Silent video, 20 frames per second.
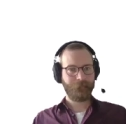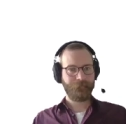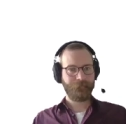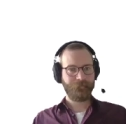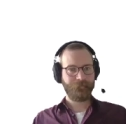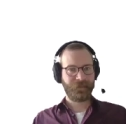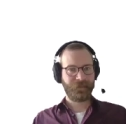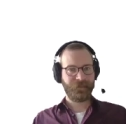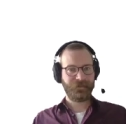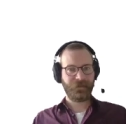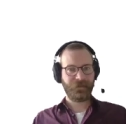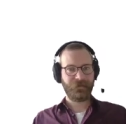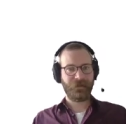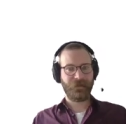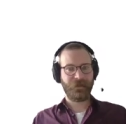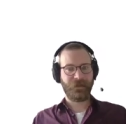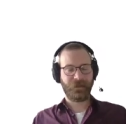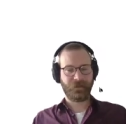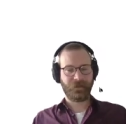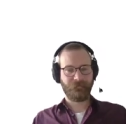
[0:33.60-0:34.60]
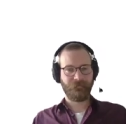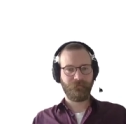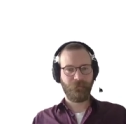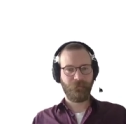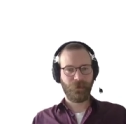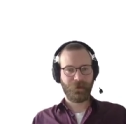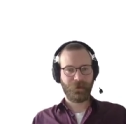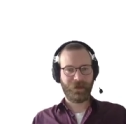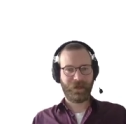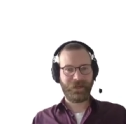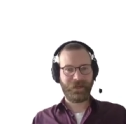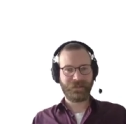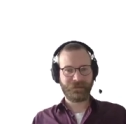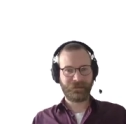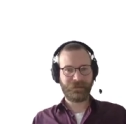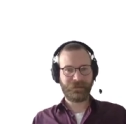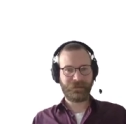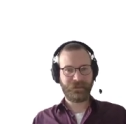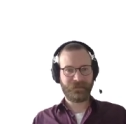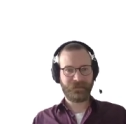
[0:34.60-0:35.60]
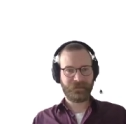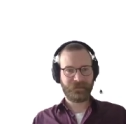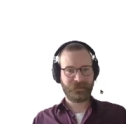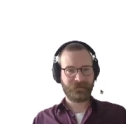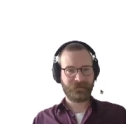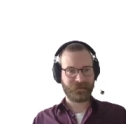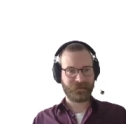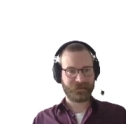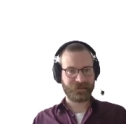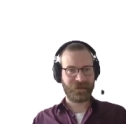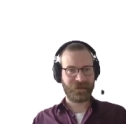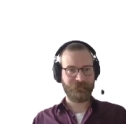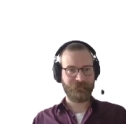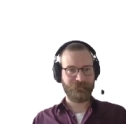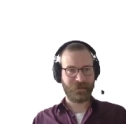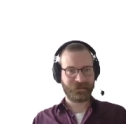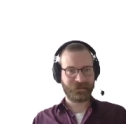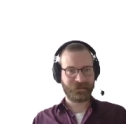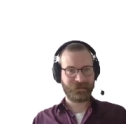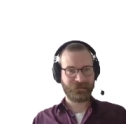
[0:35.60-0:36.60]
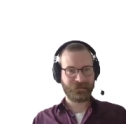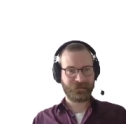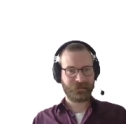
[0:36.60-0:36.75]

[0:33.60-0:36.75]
Then there are more isolated design patterns,